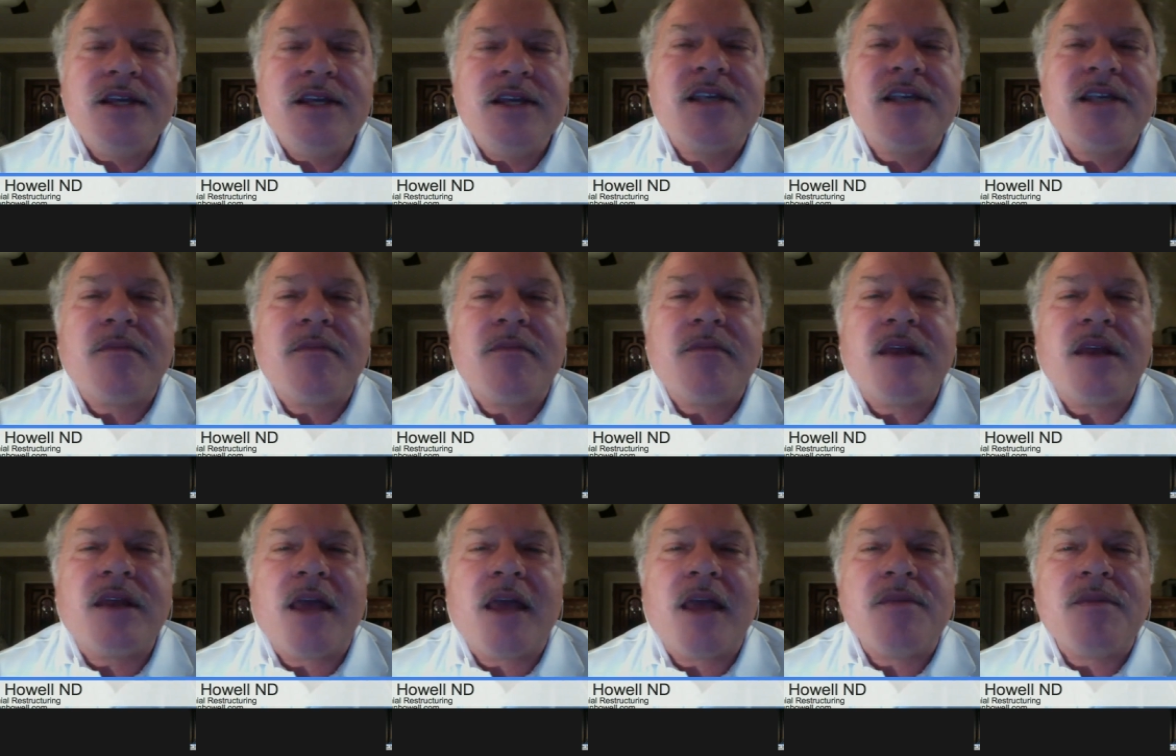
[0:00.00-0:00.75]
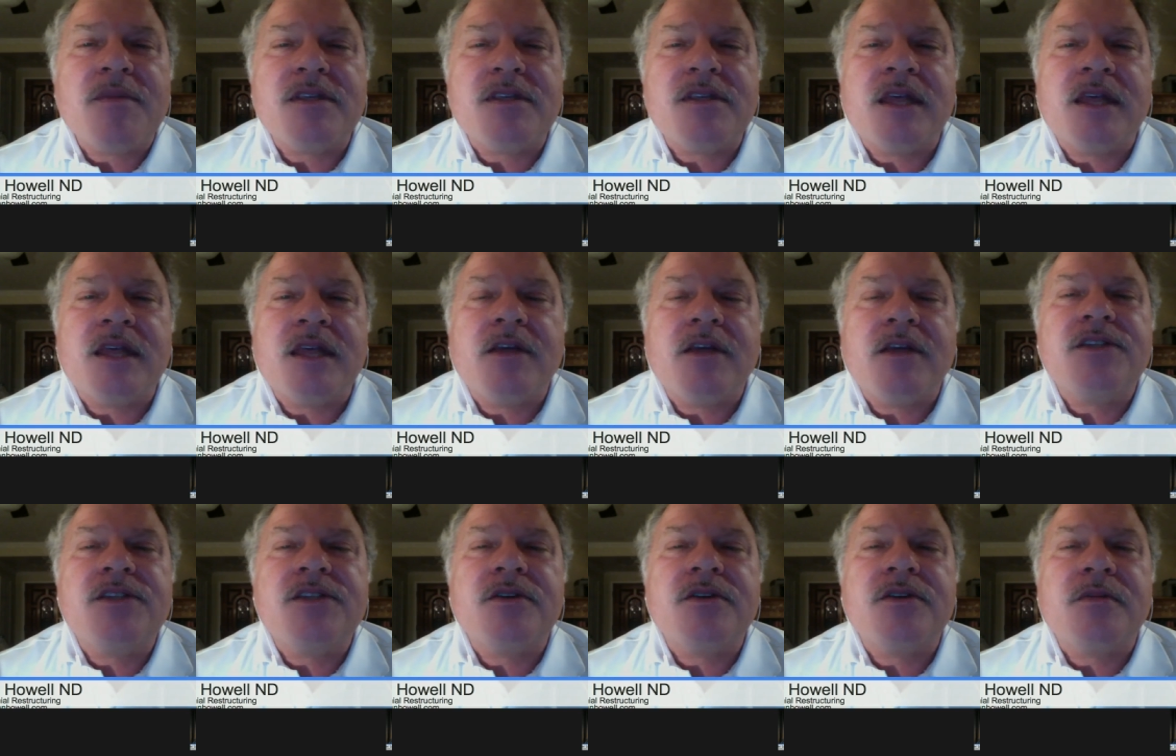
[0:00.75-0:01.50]
sometimes they'll
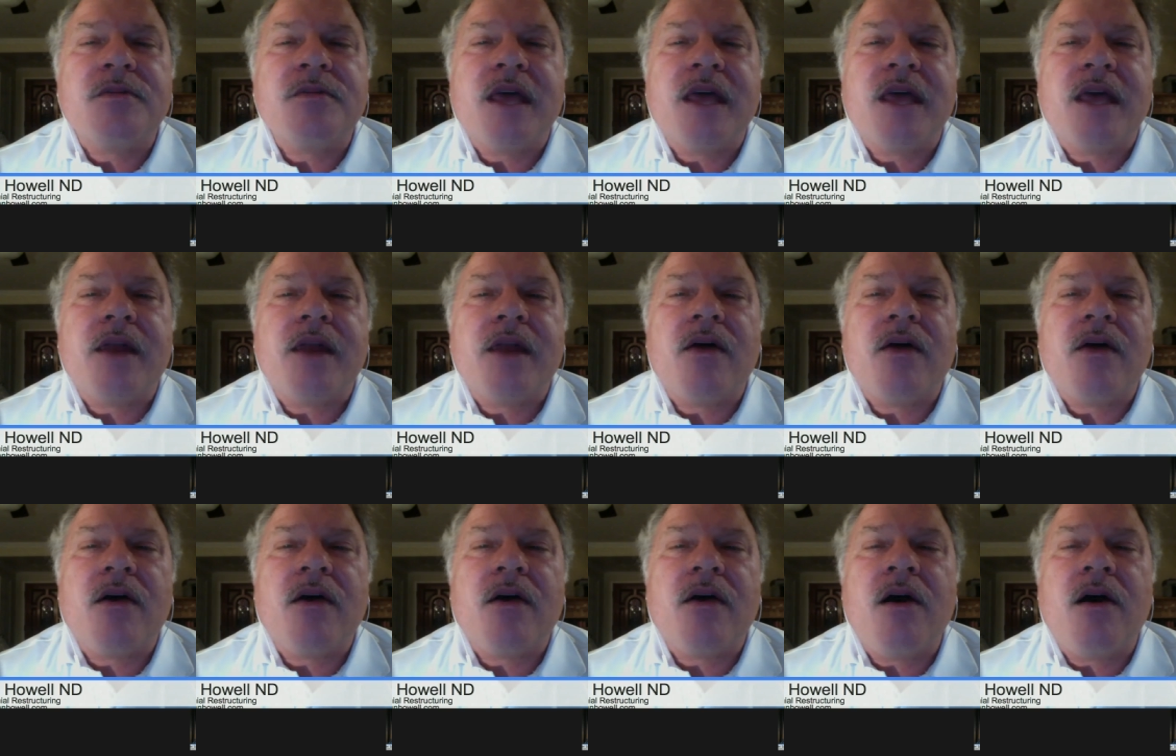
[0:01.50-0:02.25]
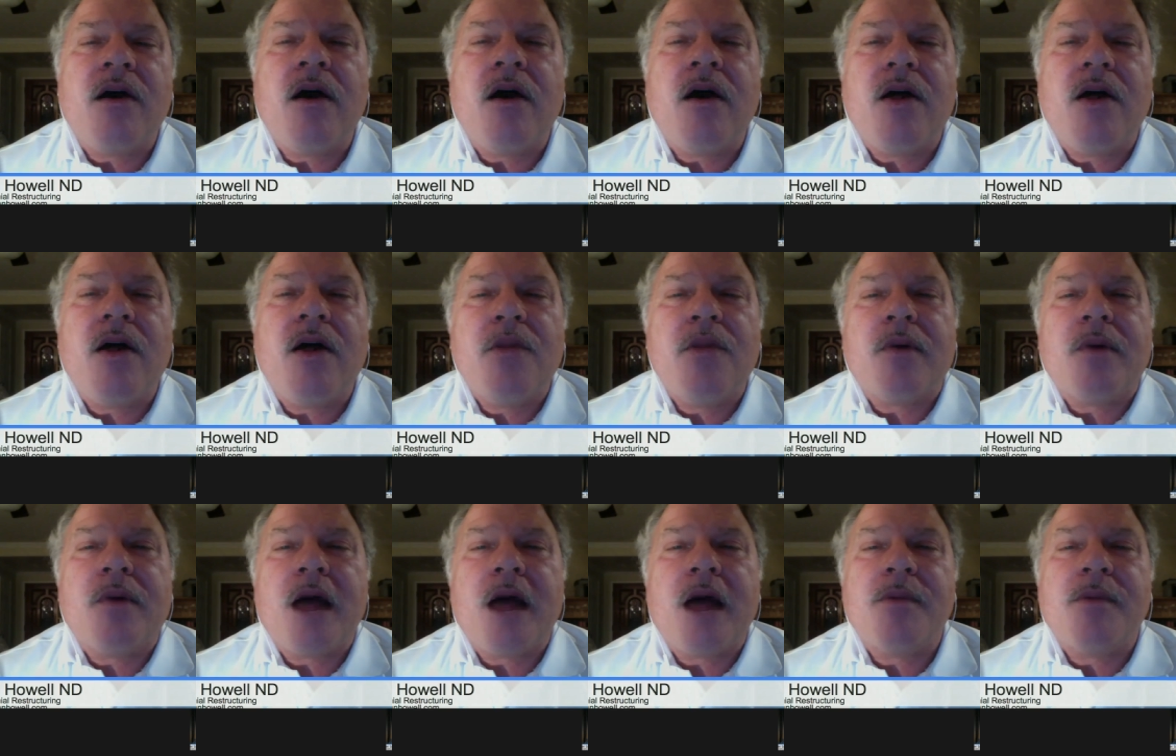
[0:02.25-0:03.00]
assume that all the
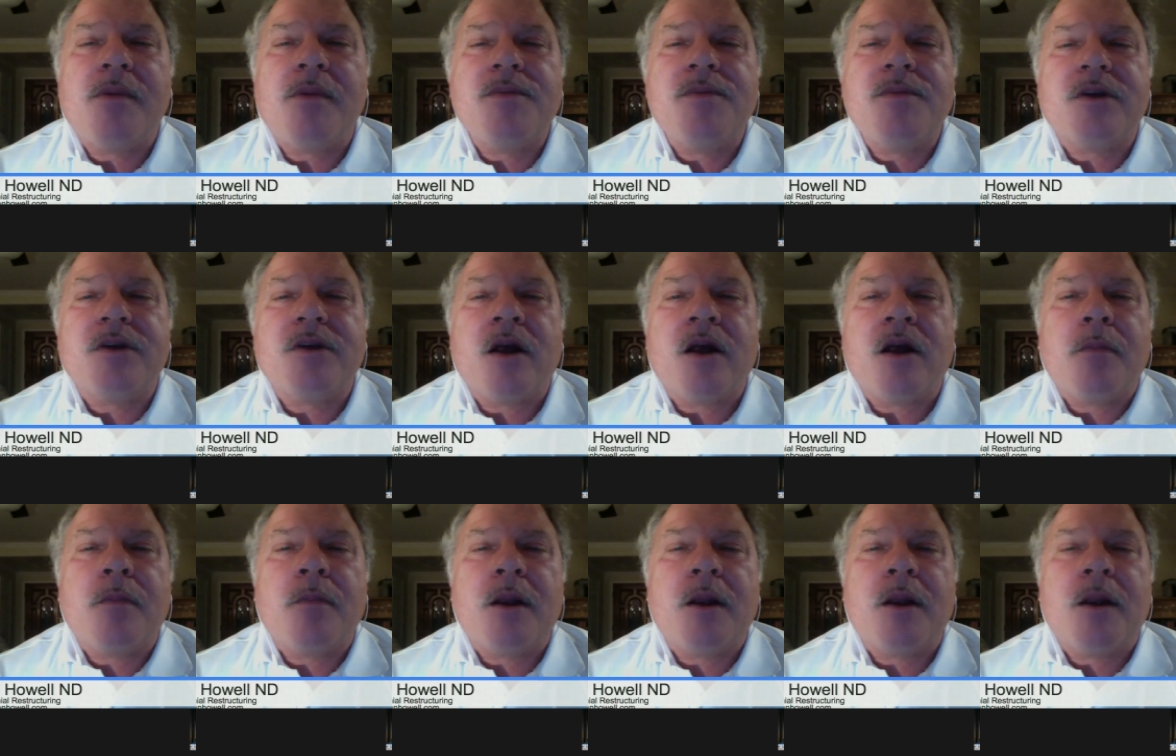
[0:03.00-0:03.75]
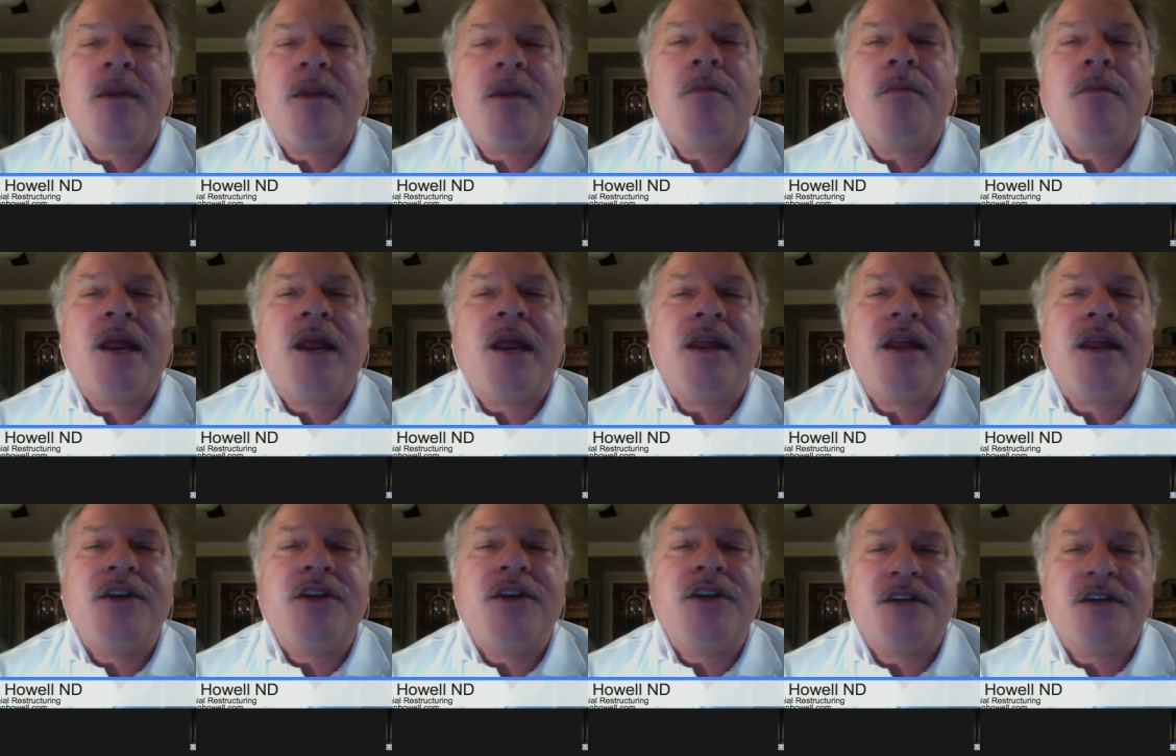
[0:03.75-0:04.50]
problems are permanent brain
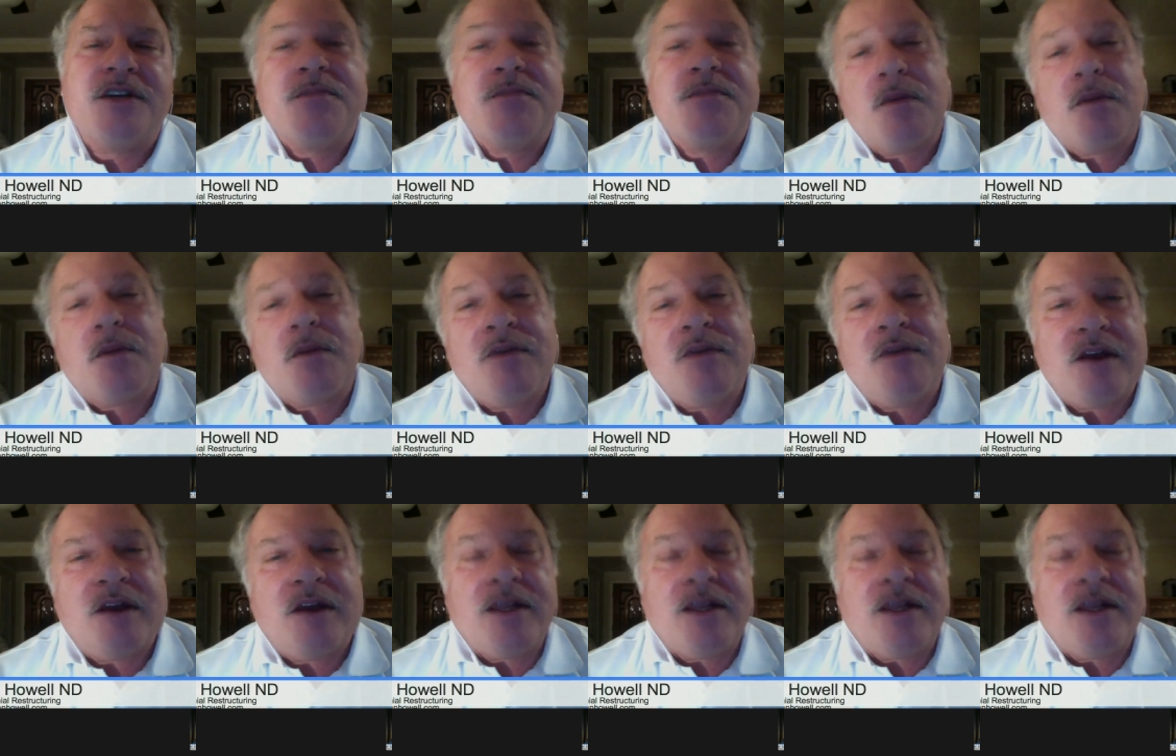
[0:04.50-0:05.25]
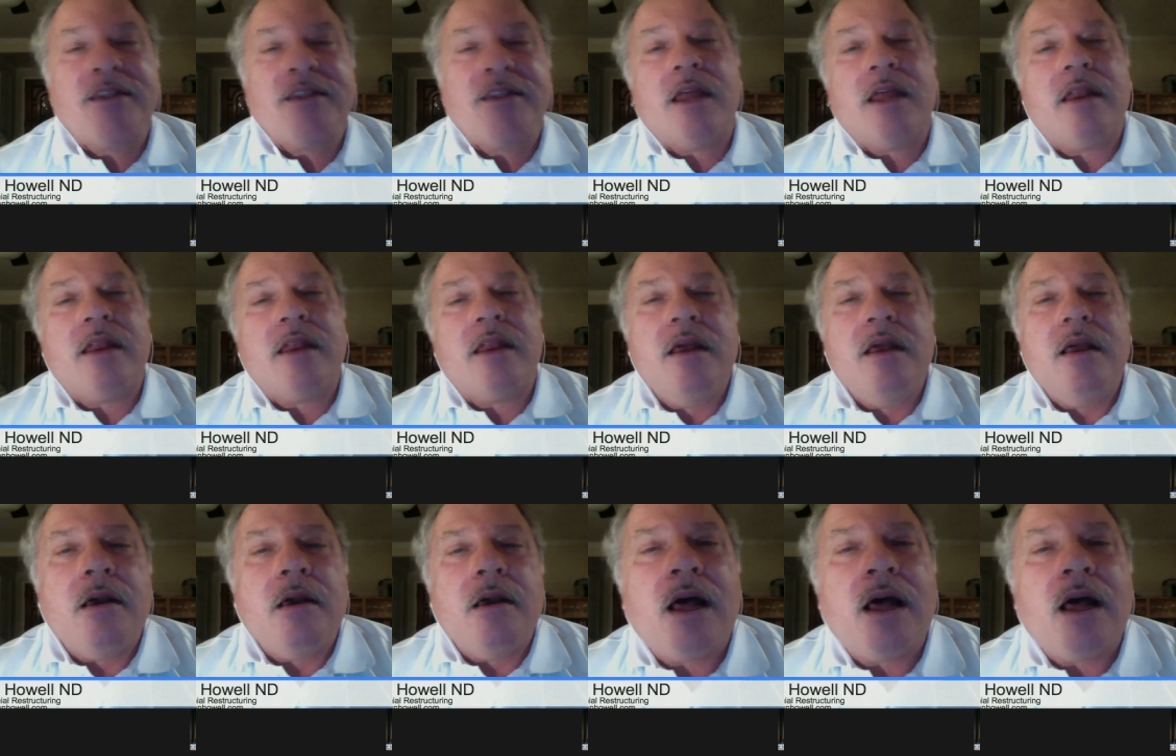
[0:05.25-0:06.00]
injuries, but we found out that
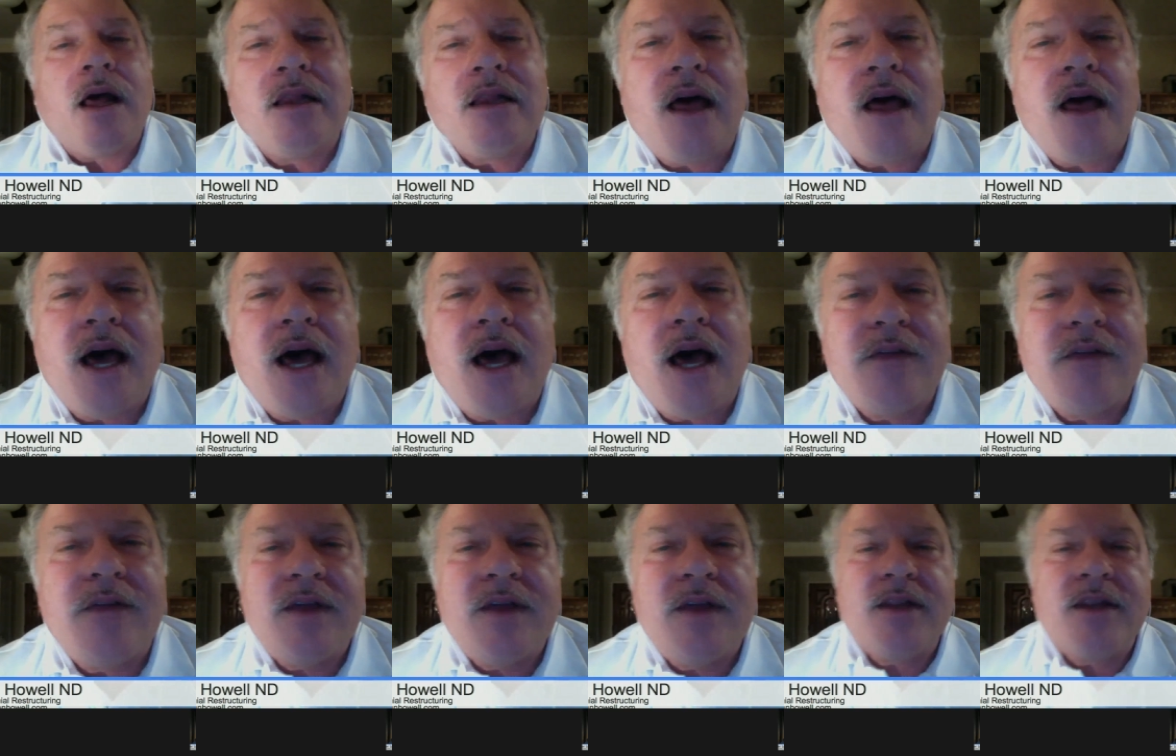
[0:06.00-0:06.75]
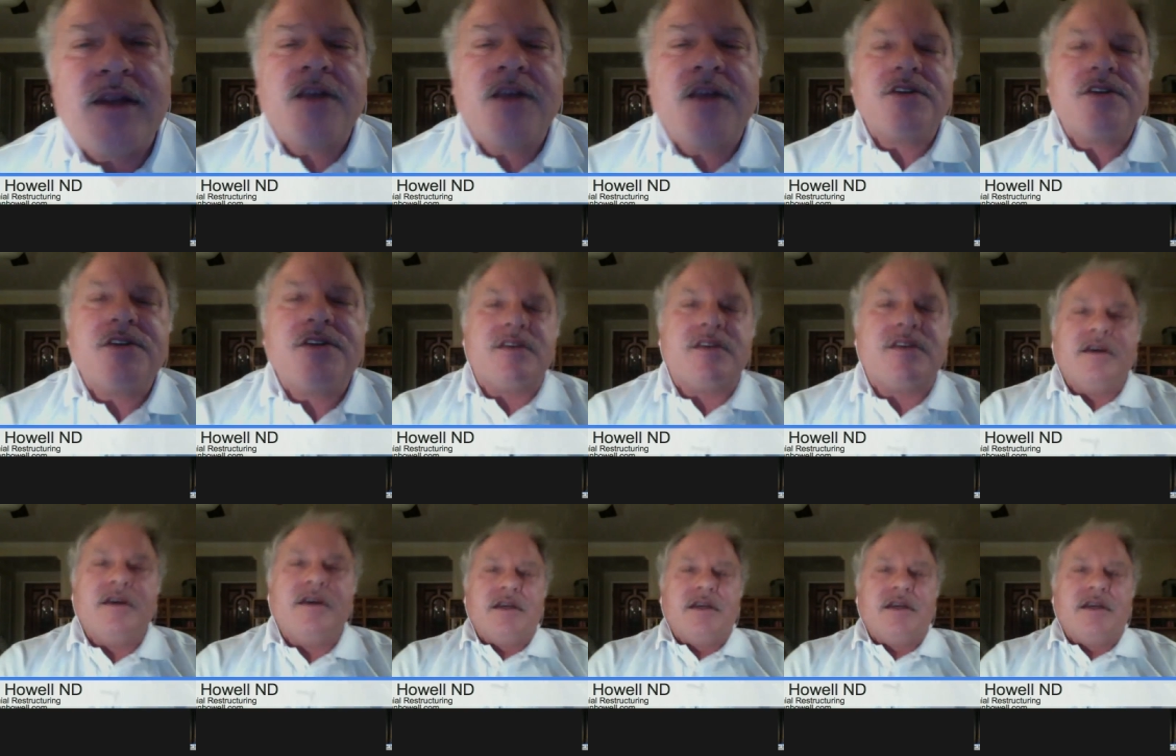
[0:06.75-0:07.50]
a lot of it
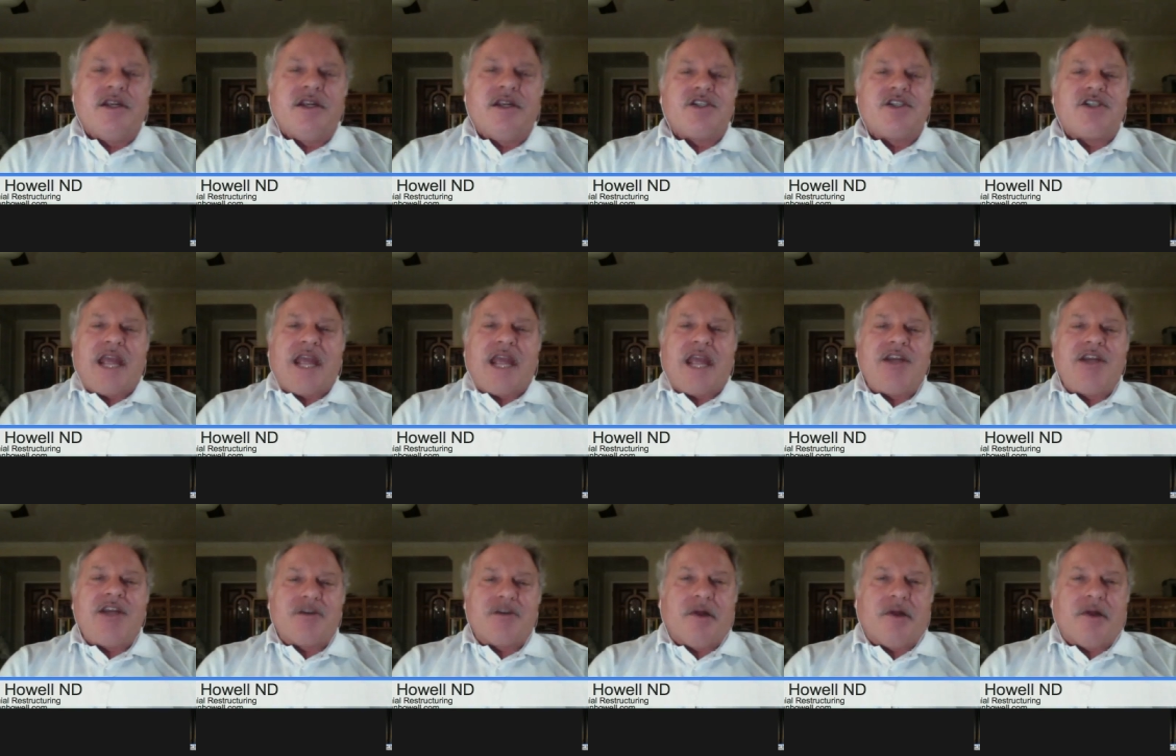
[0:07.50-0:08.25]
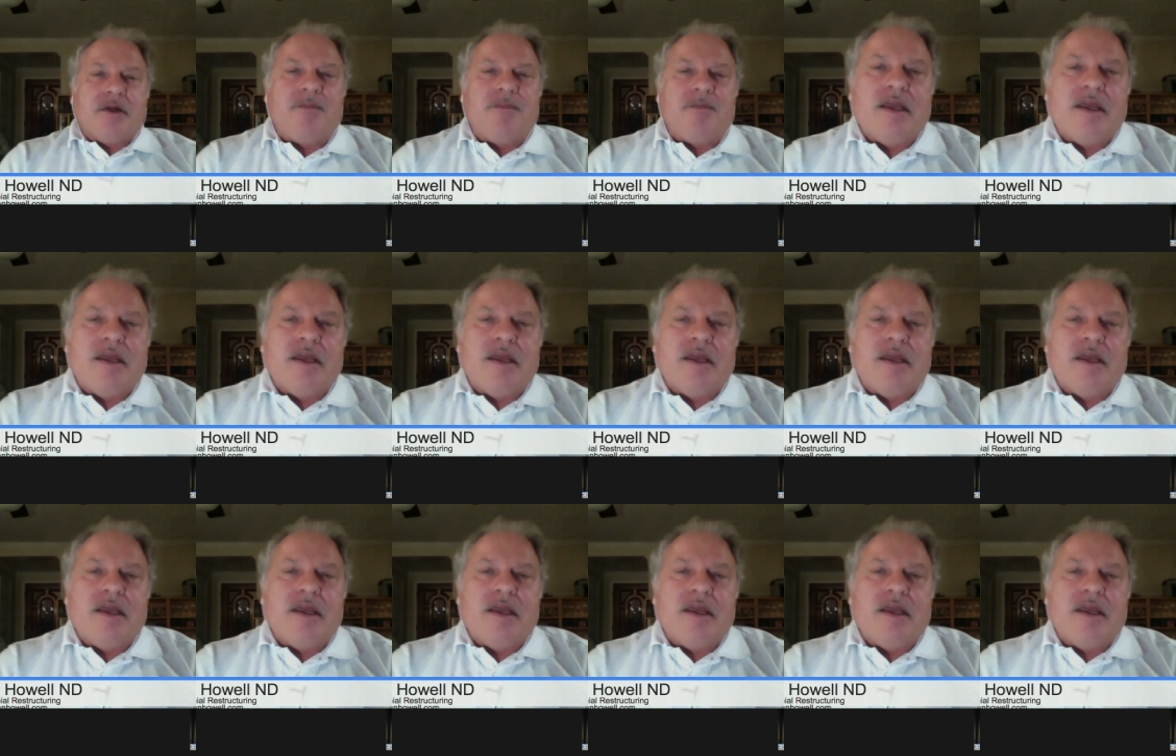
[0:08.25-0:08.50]
is changeable.